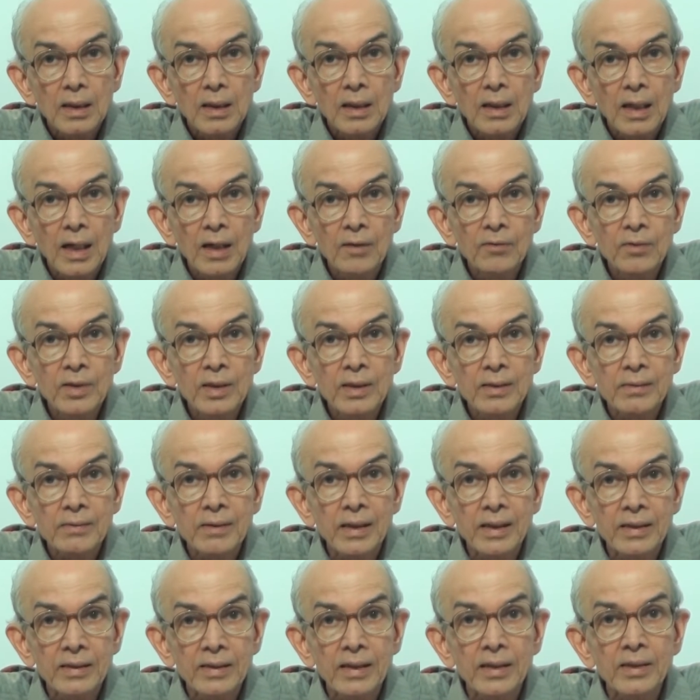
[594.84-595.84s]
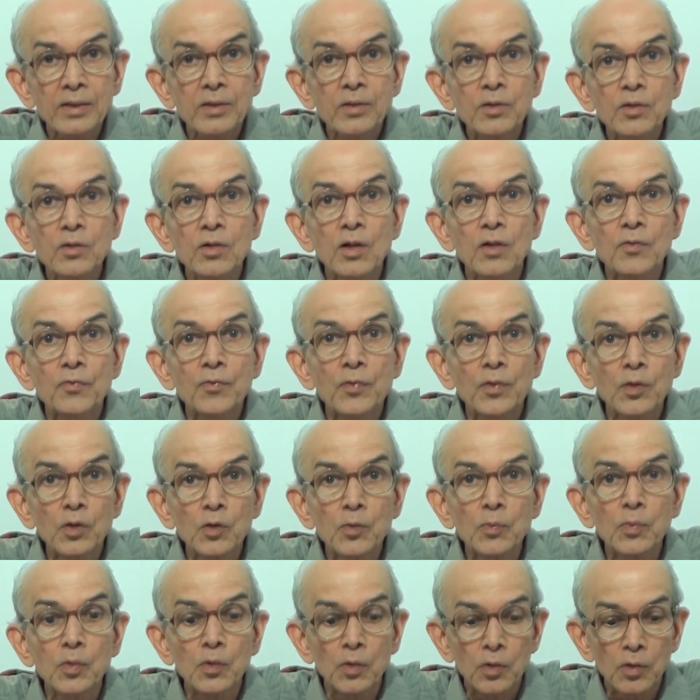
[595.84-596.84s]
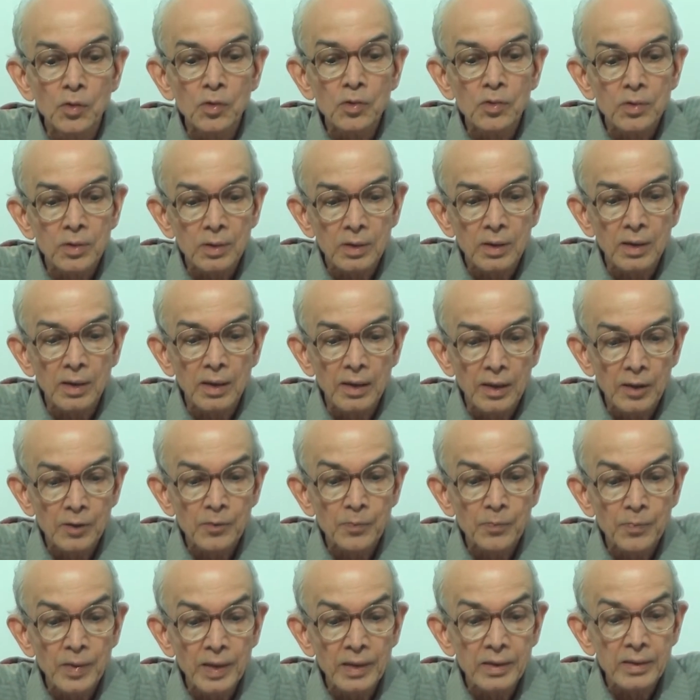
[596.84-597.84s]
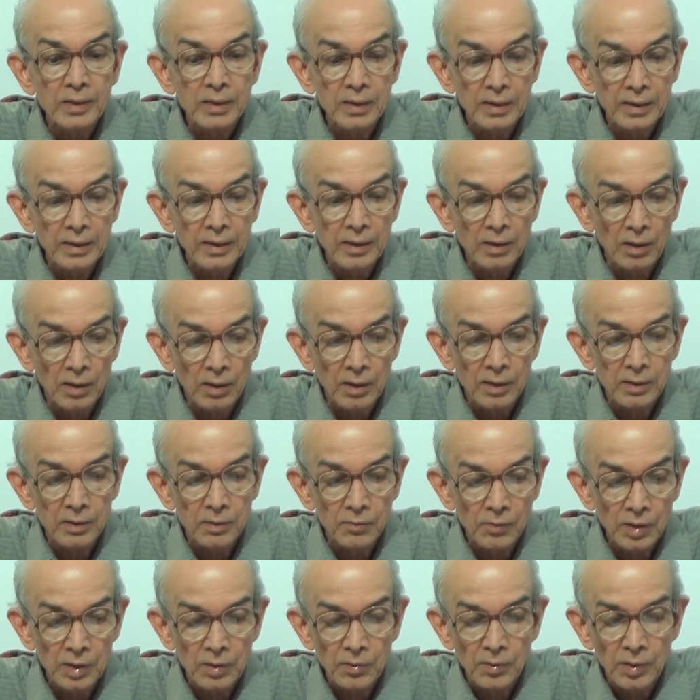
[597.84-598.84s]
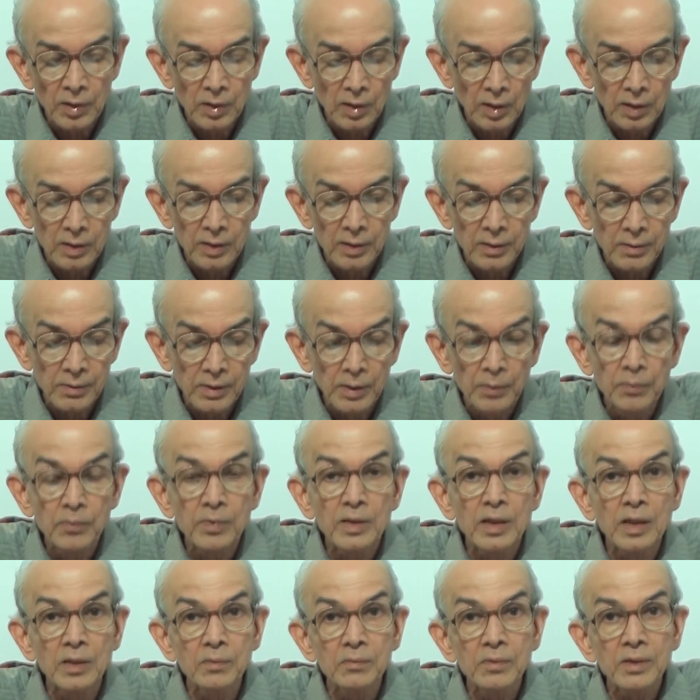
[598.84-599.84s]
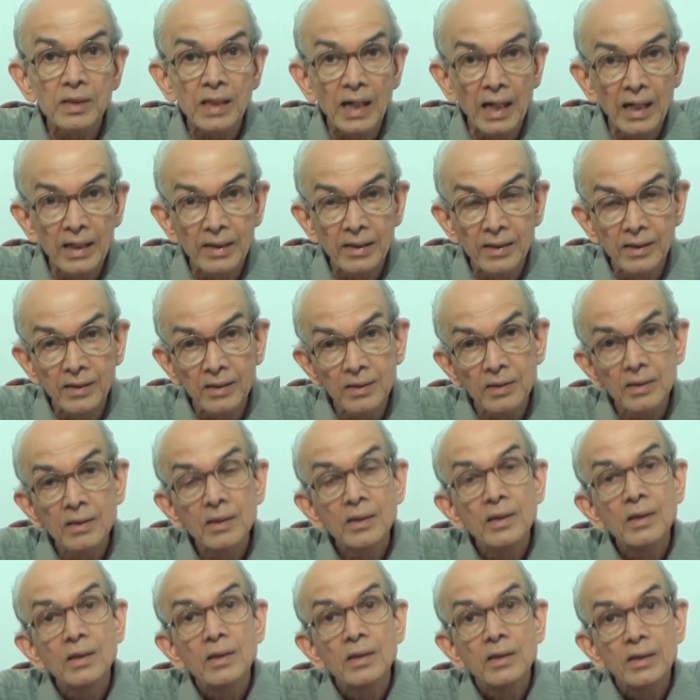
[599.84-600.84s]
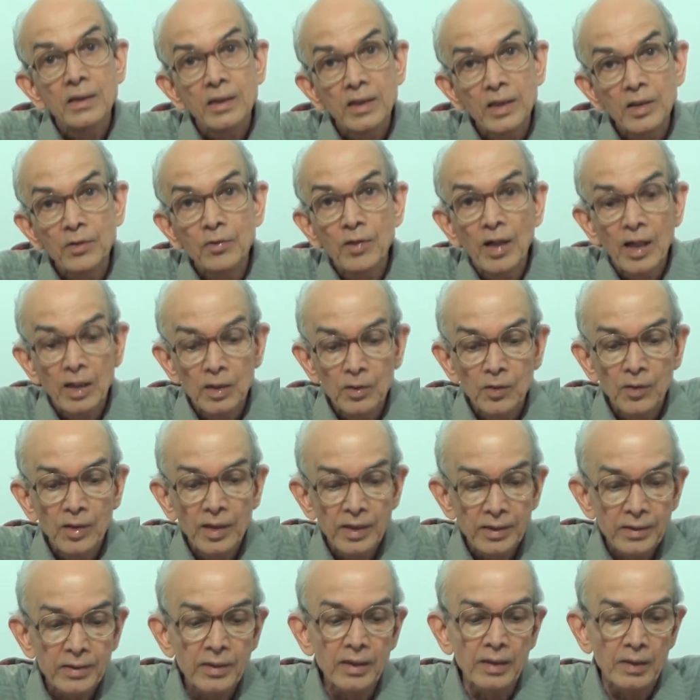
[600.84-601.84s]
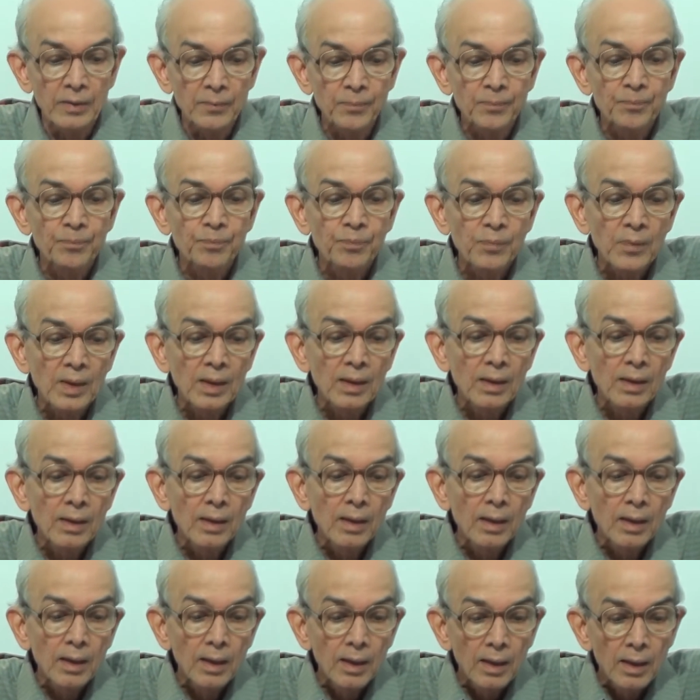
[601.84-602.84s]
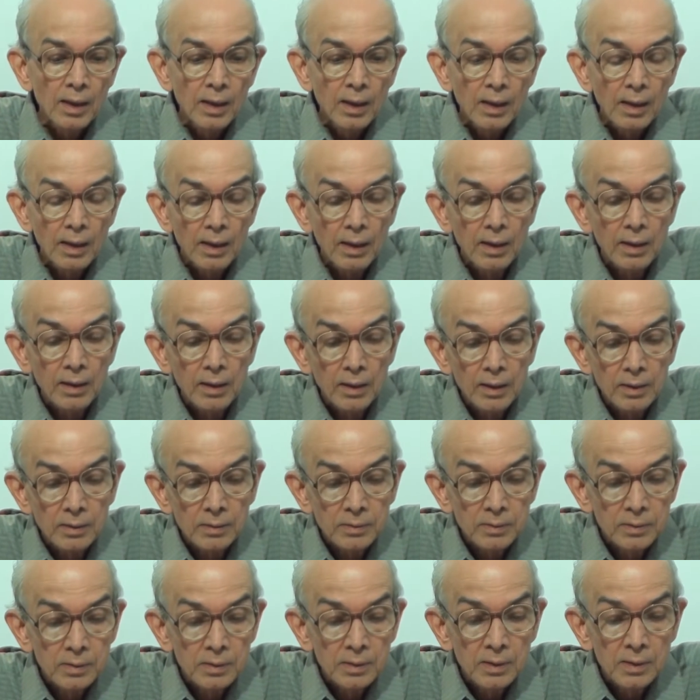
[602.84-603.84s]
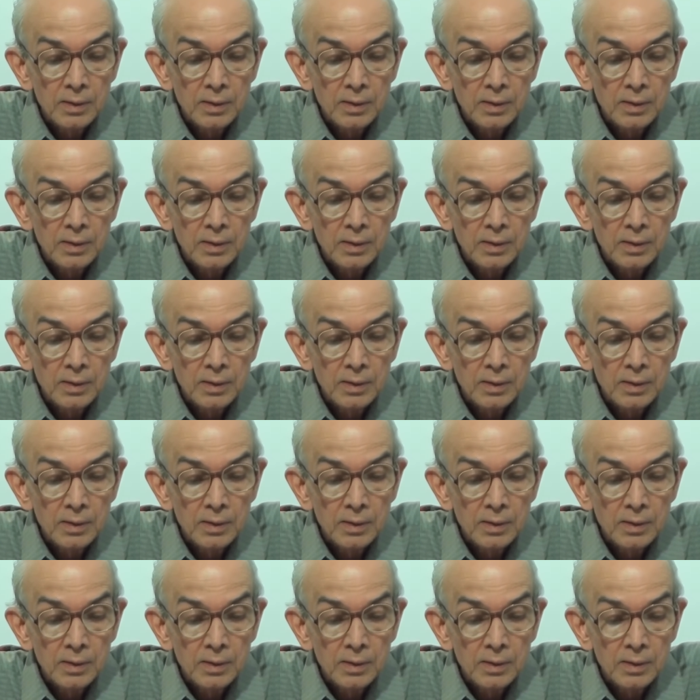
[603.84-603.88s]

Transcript: I will suggest you a few books, especially on what we call a symptom and evaluation. Uh,